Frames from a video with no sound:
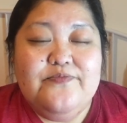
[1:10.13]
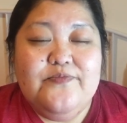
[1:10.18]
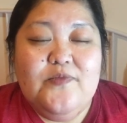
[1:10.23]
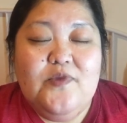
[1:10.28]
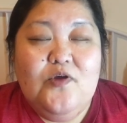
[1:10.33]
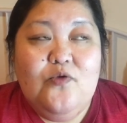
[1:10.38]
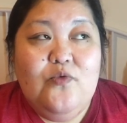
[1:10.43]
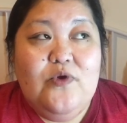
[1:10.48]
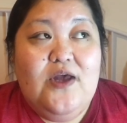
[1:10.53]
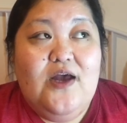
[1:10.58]

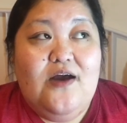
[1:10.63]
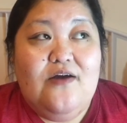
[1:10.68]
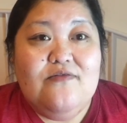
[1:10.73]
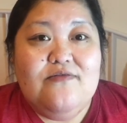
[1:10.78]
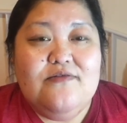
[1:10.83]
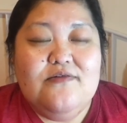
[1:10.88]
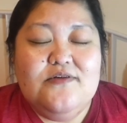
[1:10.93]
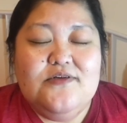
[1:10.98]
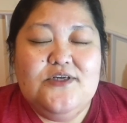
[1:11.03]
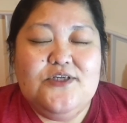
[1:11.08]
We have
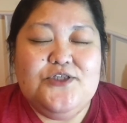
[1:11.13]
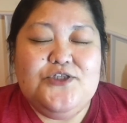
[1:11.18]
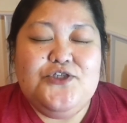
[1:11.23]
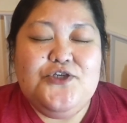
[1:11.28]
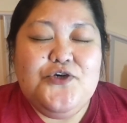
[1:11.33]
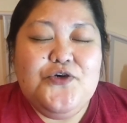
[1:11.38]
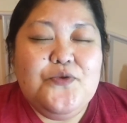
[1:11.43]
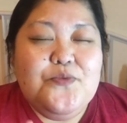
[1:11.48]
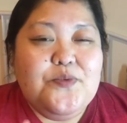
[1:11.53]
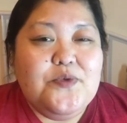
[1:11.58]

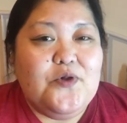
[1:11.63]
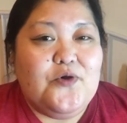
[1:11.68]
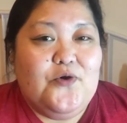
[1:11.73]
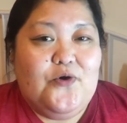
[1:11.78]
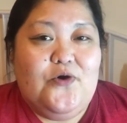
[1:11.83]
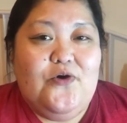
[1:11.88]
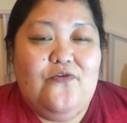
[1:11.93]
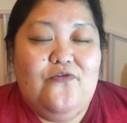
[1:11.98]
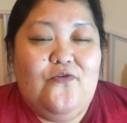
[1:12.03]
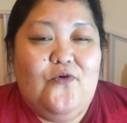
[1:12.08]
two
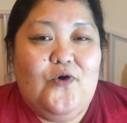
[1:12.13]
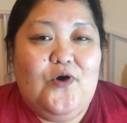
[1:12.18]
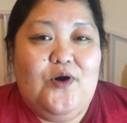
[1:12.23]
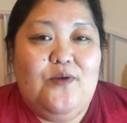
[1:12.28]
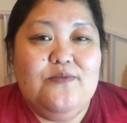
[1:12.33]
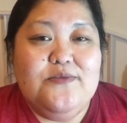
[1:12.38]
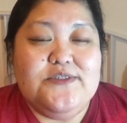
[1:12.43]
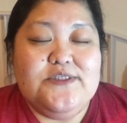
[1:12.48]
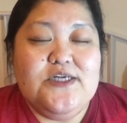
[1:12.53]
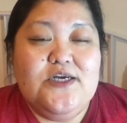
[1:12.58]
plural
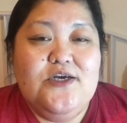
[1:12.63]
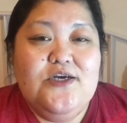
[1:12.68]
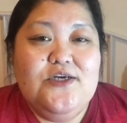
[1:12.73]
forms.